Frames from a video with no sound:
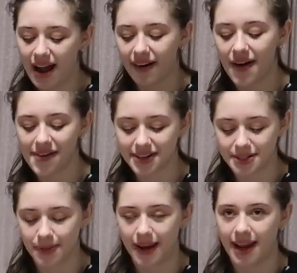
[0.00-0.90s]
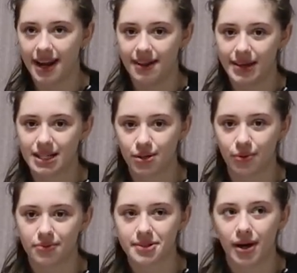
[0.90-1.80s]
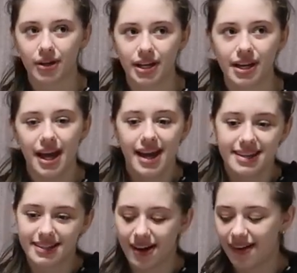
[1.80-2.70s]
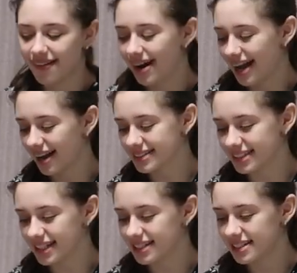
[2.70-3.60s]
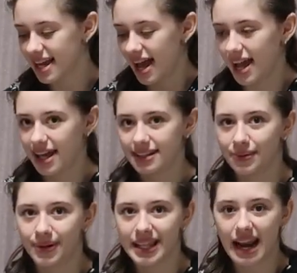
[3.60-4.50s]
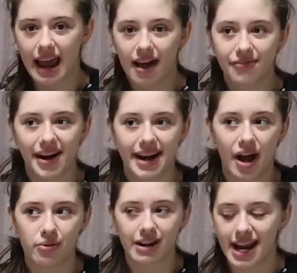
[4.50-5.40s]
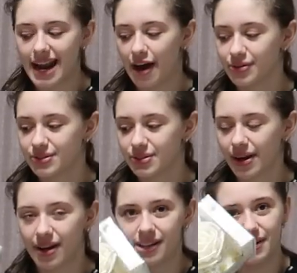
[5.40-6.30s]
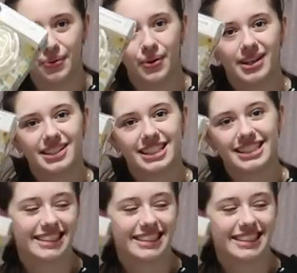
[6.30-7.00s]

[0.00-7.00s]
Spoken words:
I don't know how to explain it, and it makes your room smell good. So I got this, and the one that I have right now ran out, so I got a new one.